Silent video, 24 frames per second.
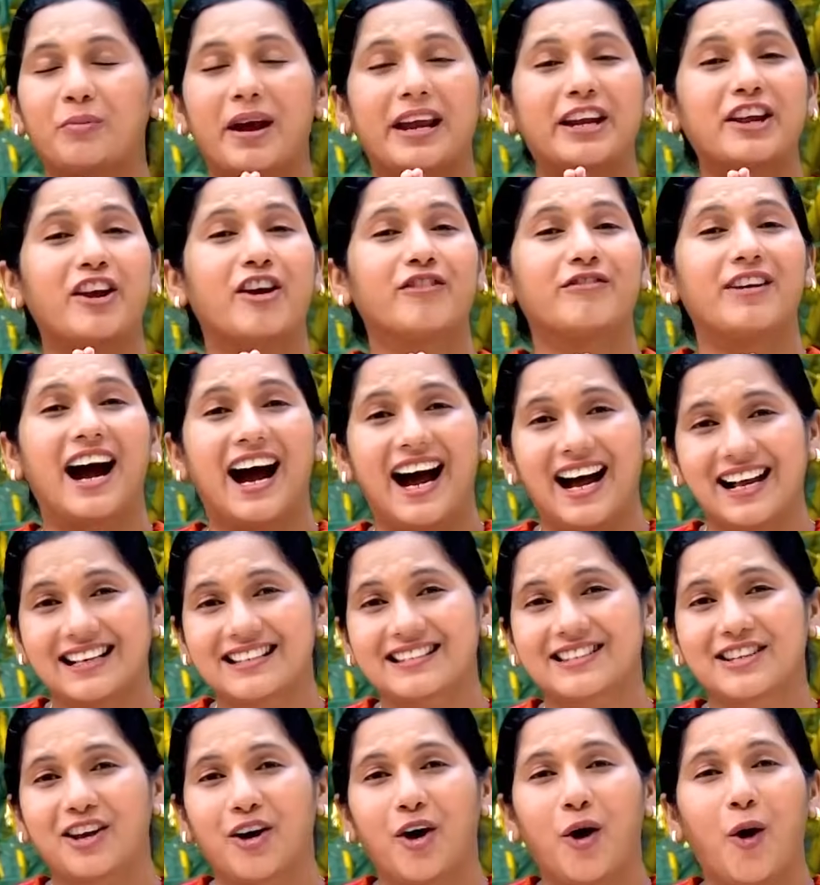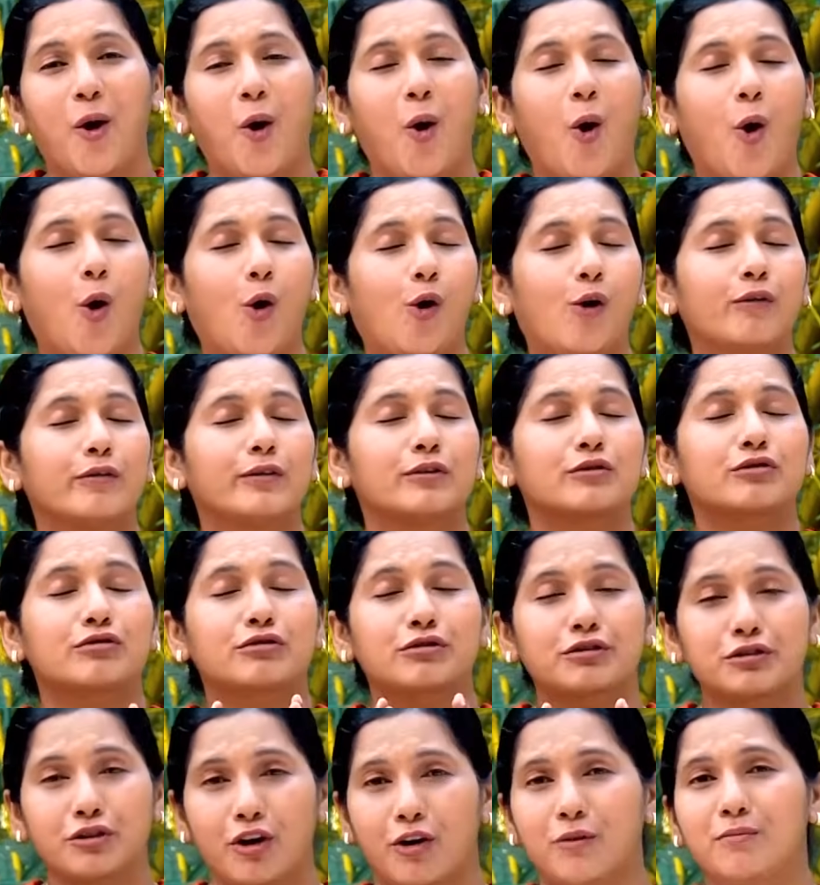many of us, owe
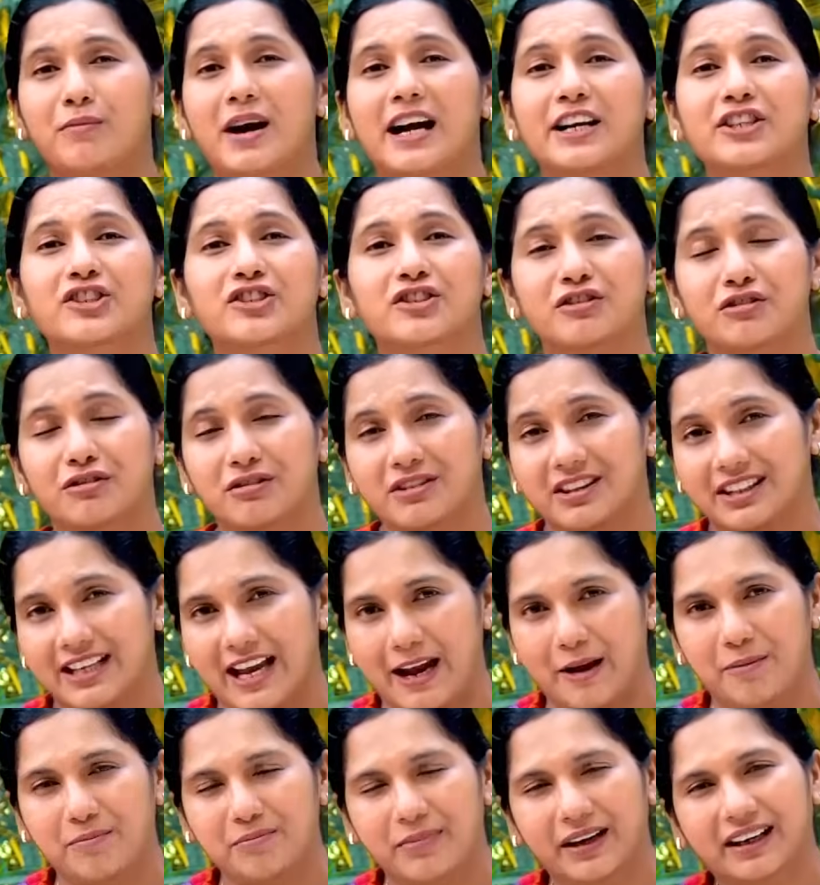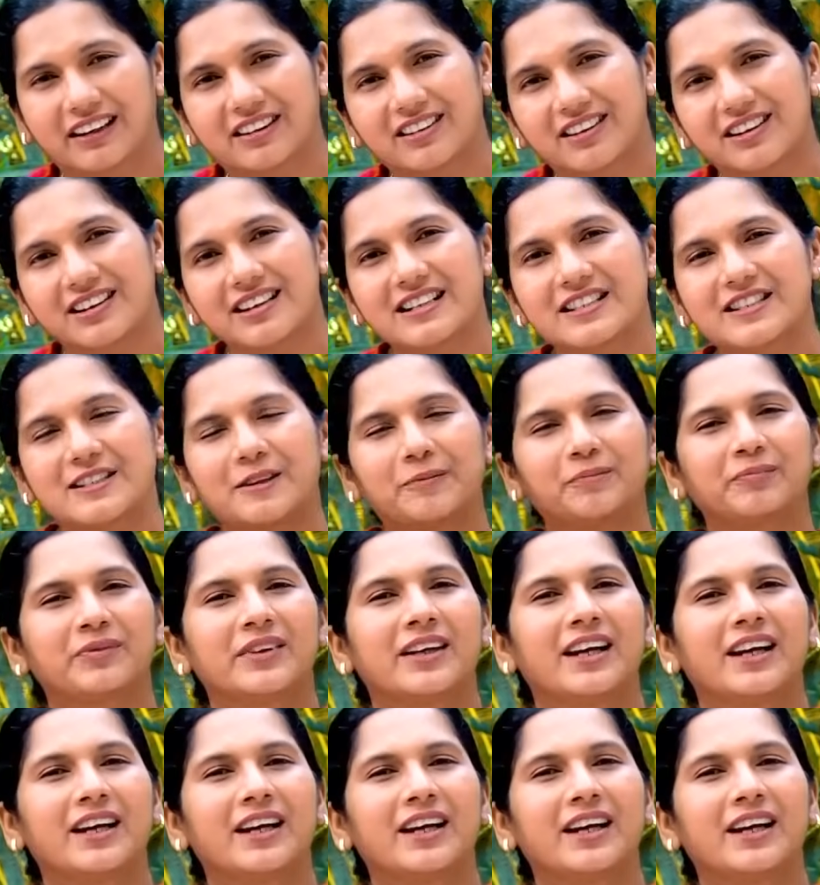so much to them, because